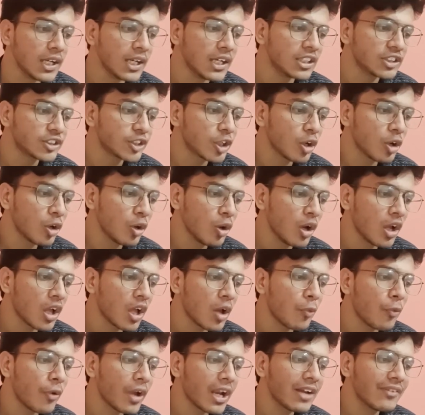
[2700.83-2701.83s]
So
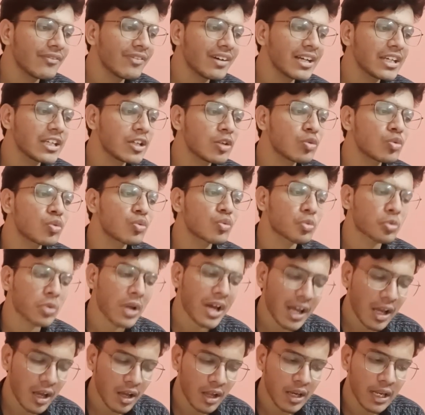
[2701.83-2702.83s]
whenever you
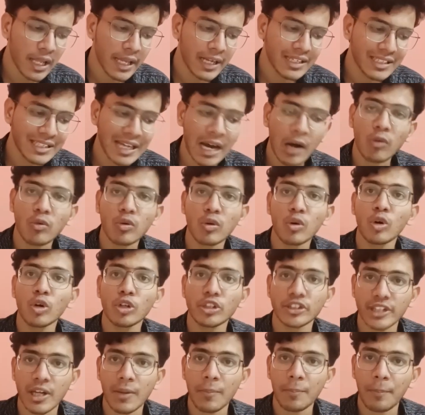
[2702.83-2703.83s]
like download
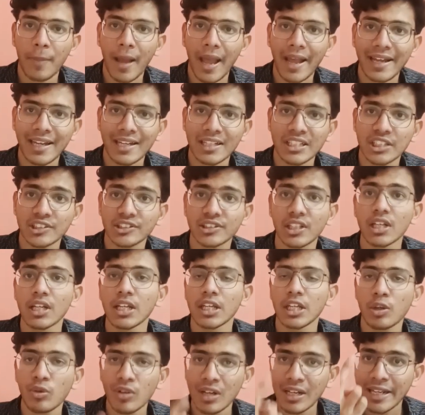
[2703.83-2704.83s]
some packages,
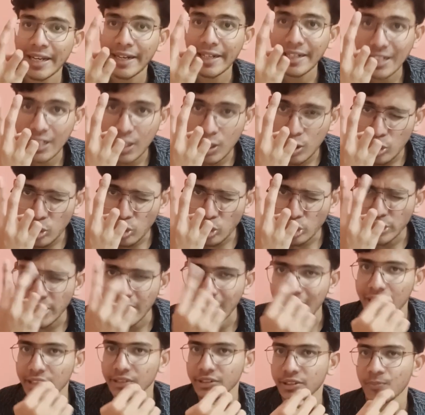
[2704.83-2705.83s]
you will get two
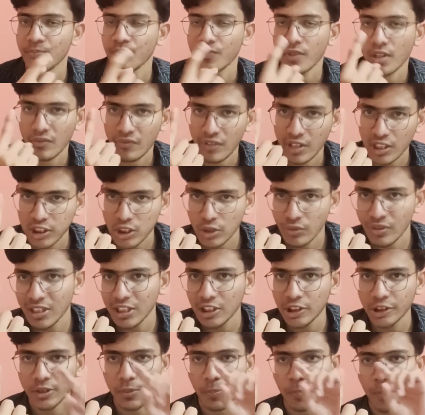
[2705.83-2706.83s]
things. First one
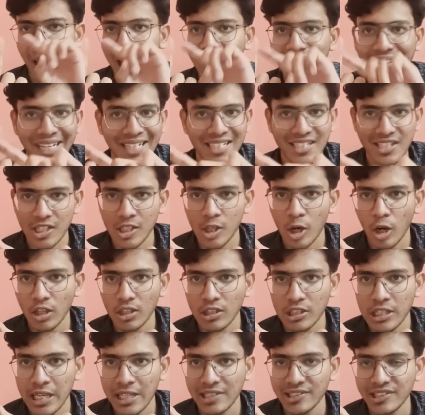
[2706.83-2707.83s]
is
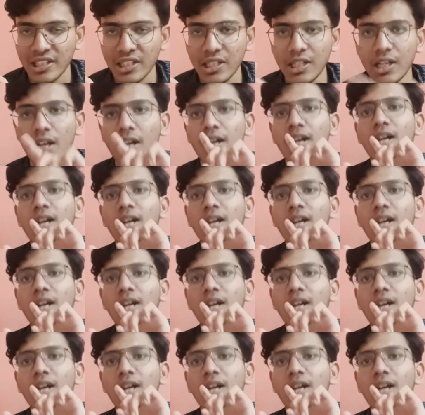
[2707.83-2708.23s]
Package.JSON.